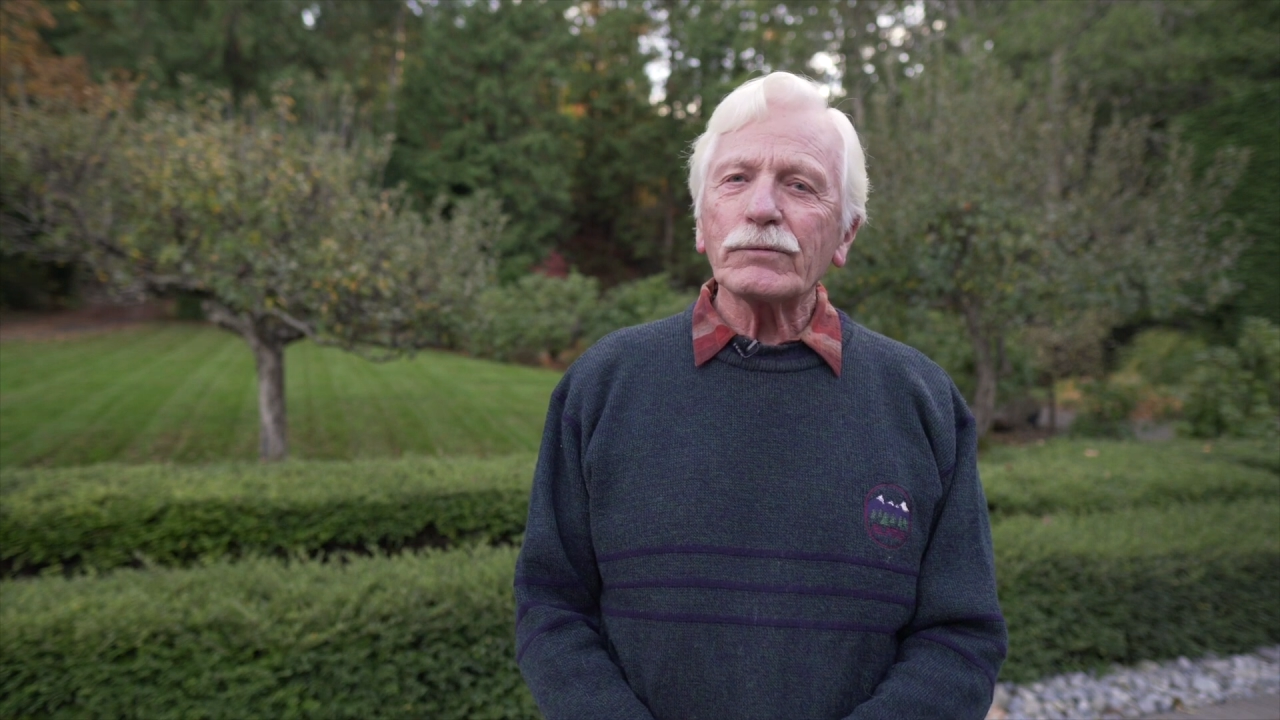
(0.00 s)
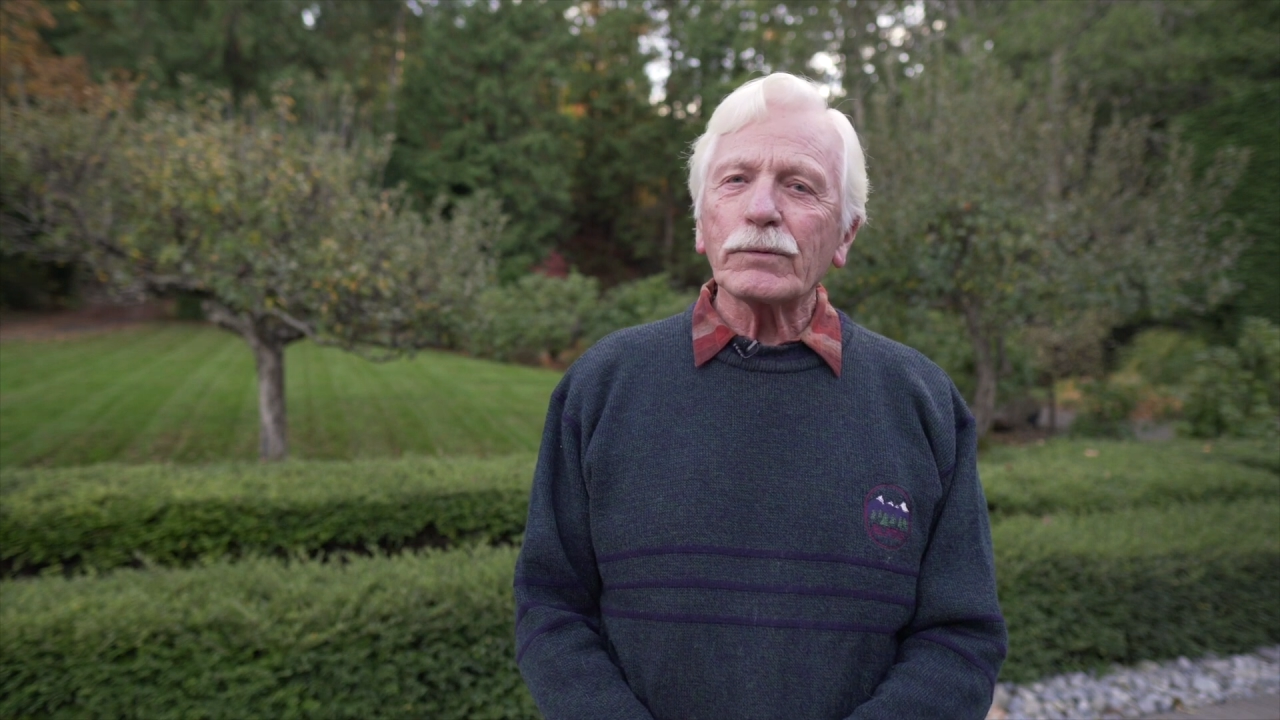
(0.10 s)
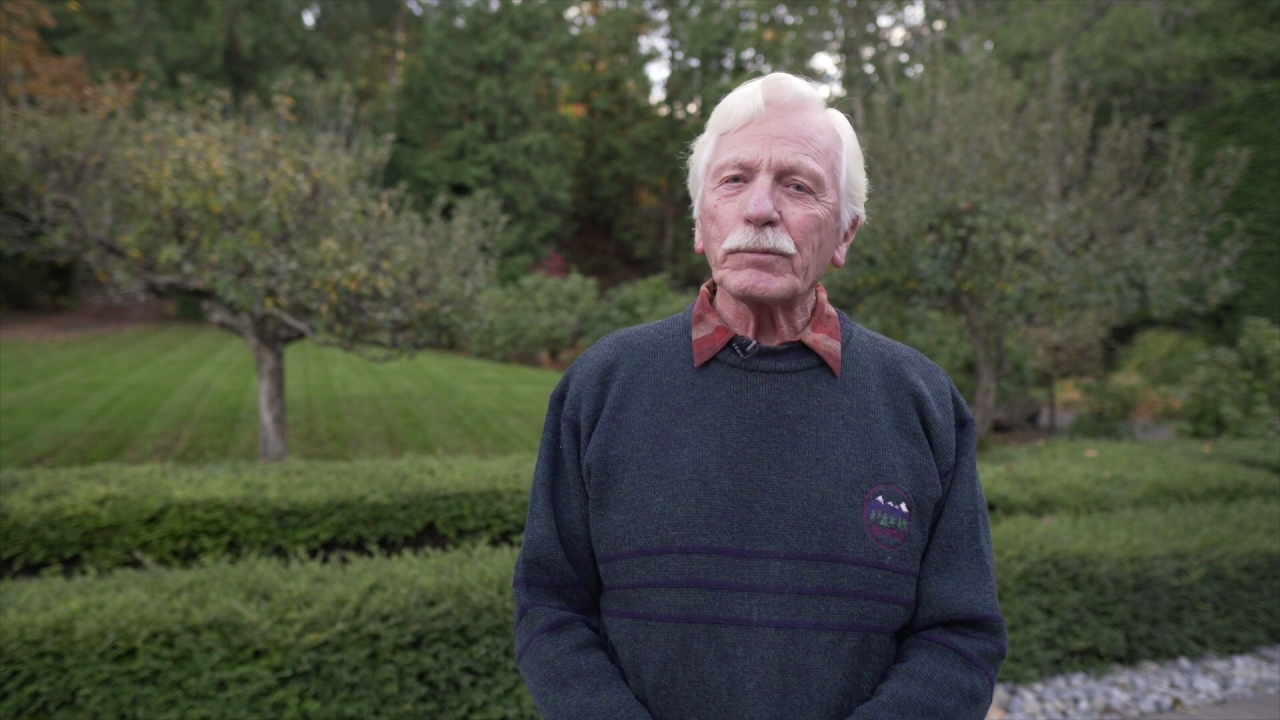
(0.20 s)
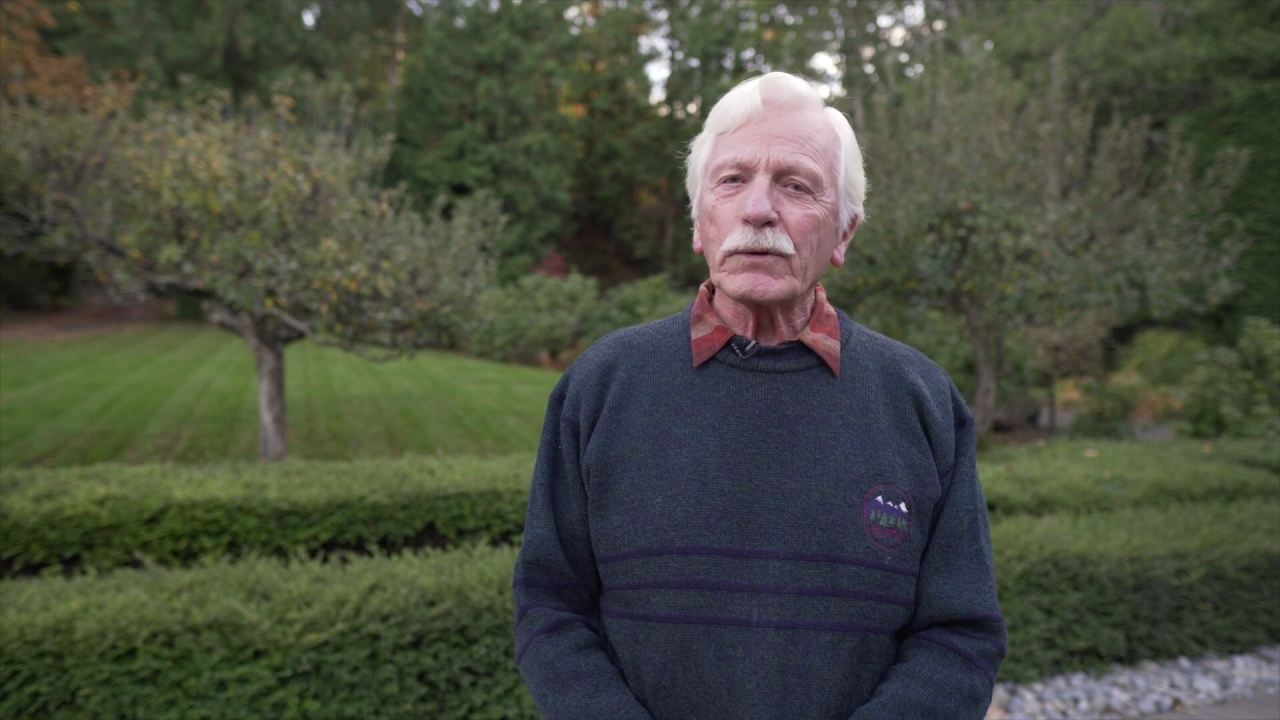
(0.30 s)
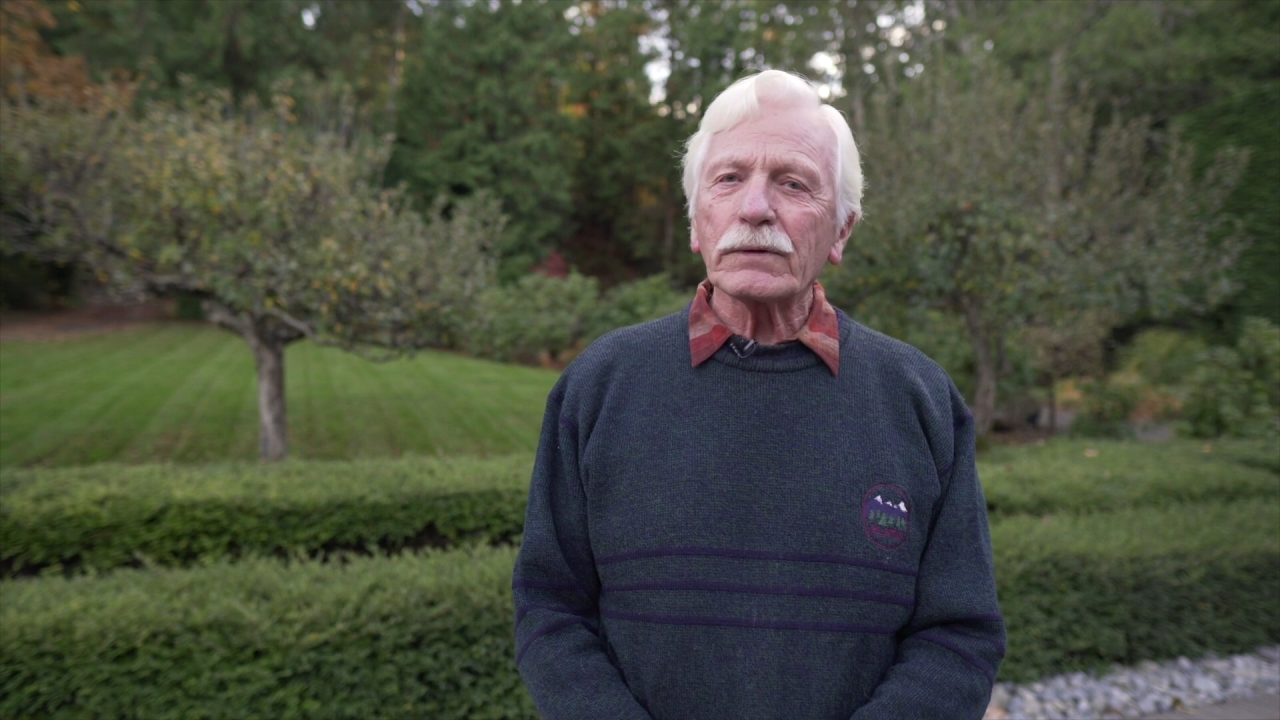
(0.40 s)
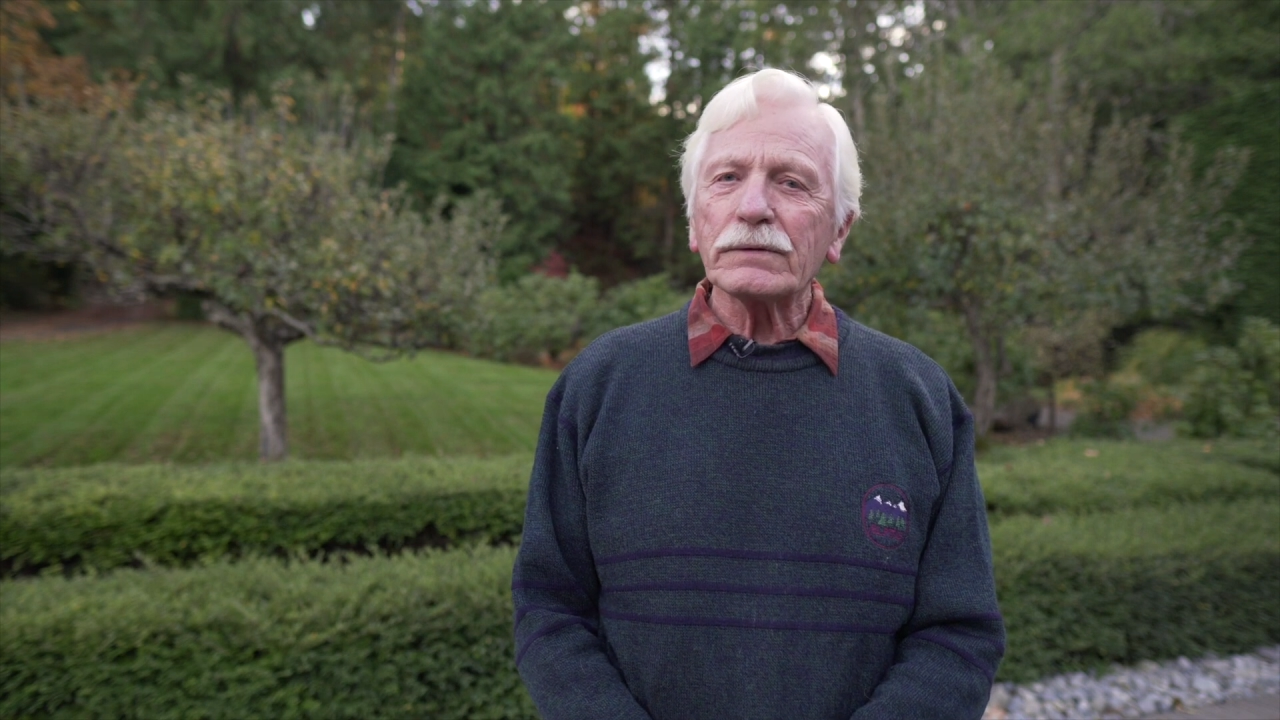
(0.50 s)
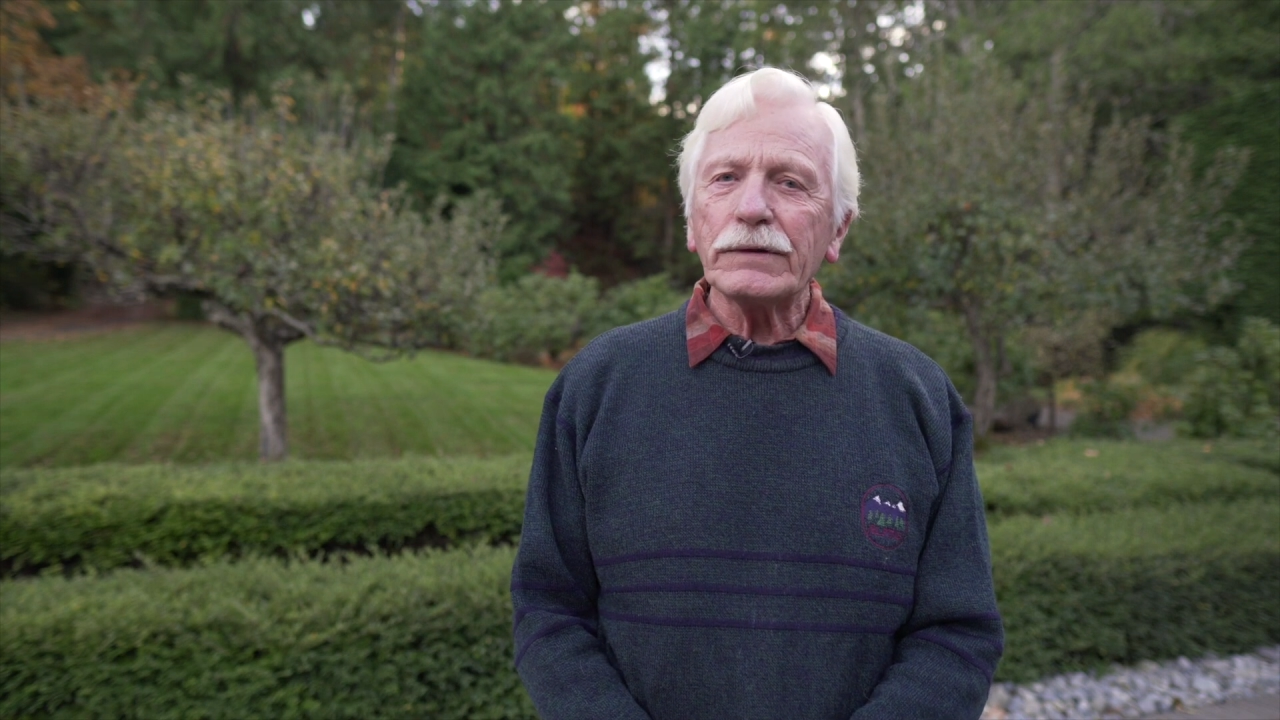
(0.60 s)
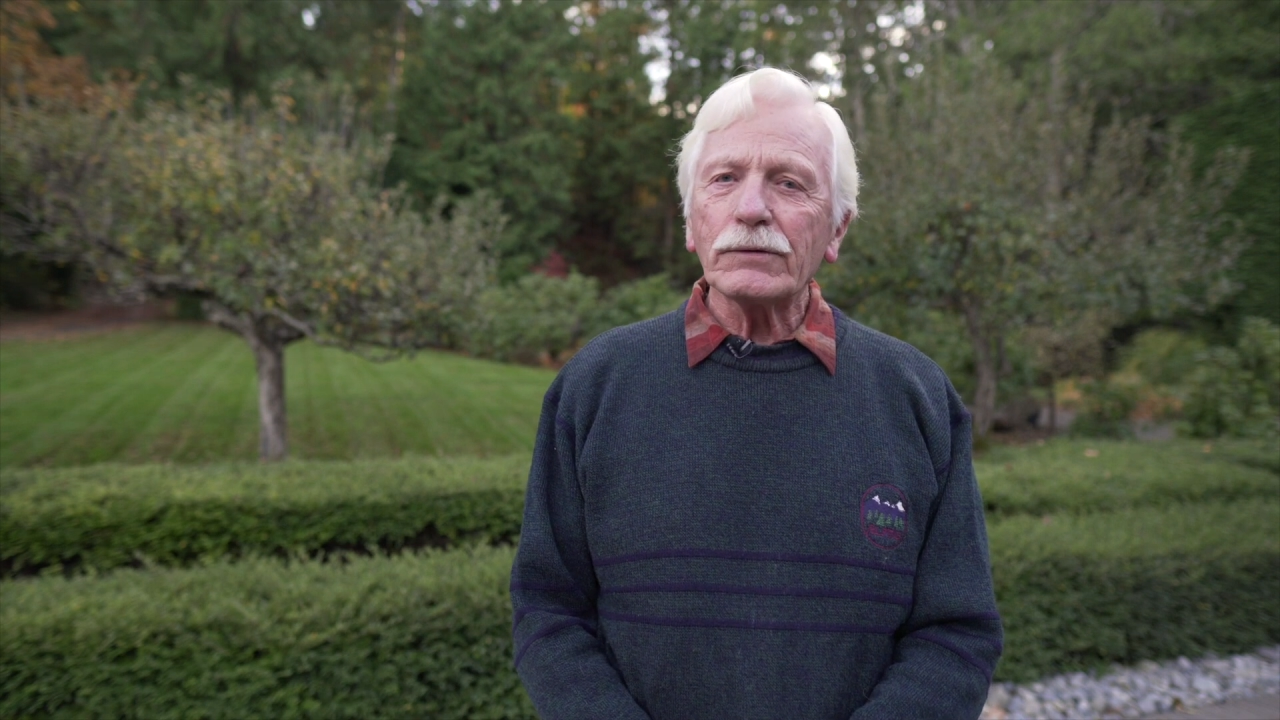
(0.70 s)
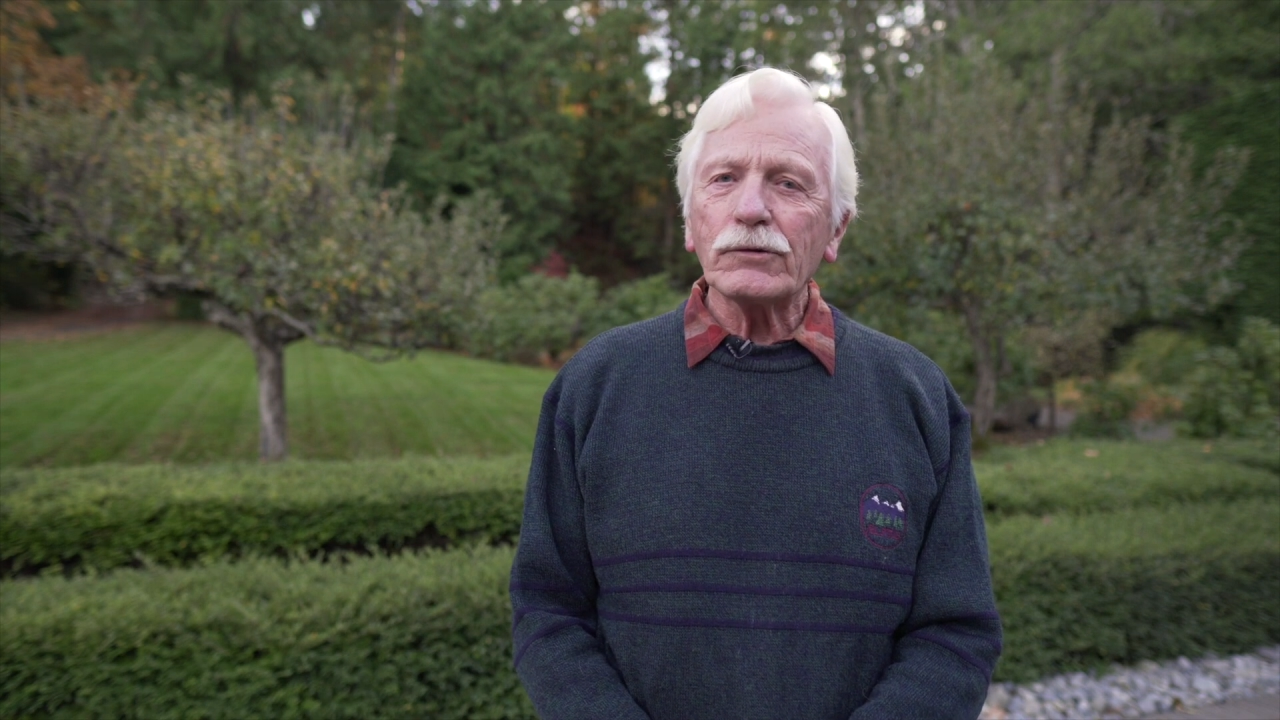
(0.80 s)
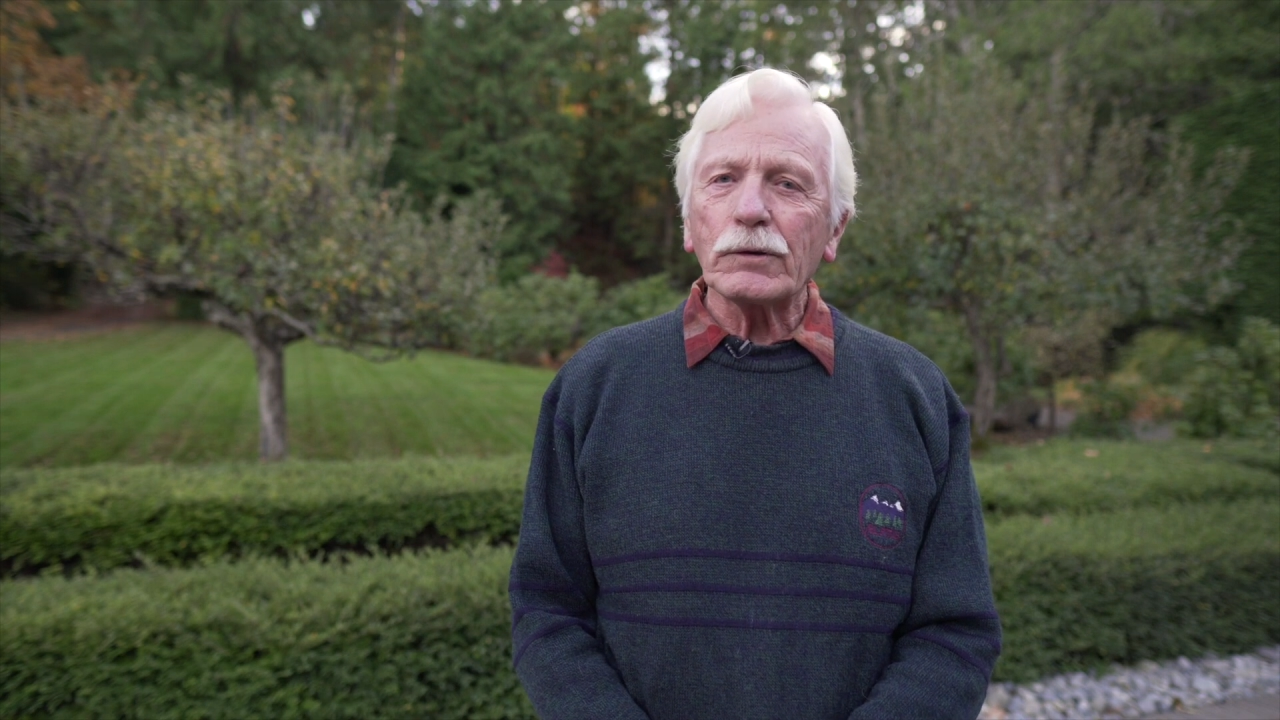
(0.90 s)
for moral
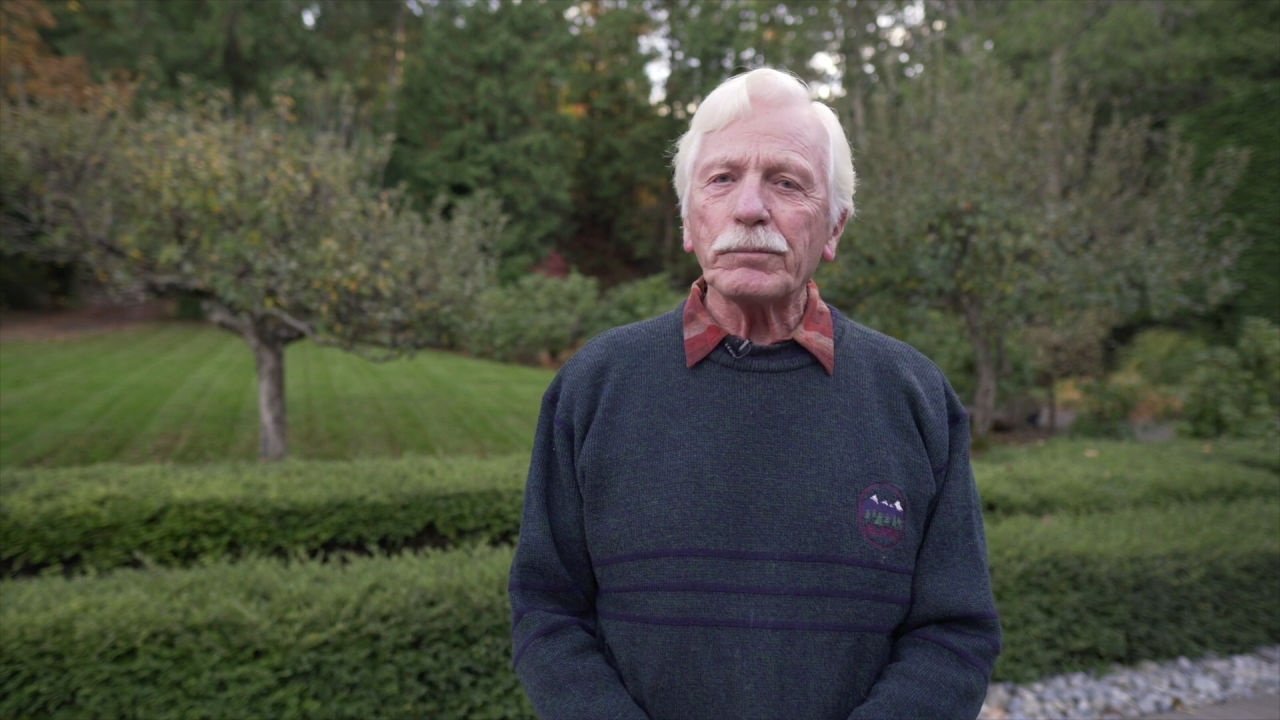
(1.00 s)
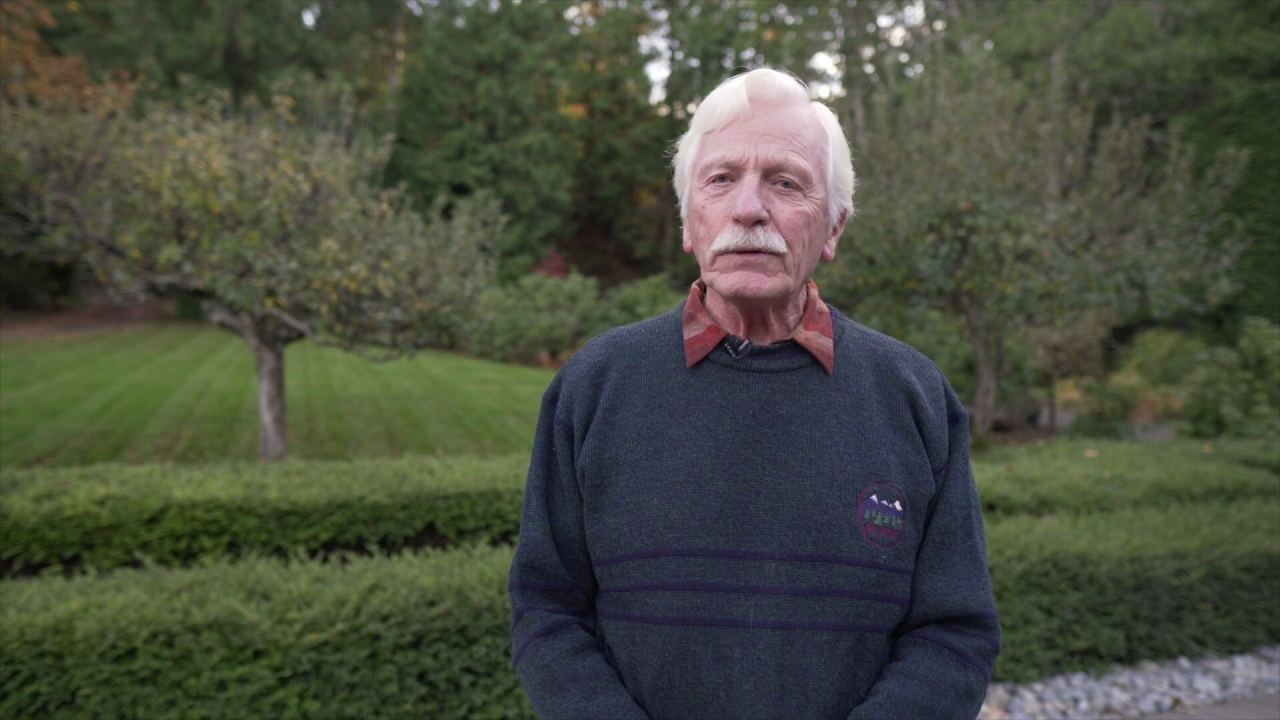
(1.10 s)
leadership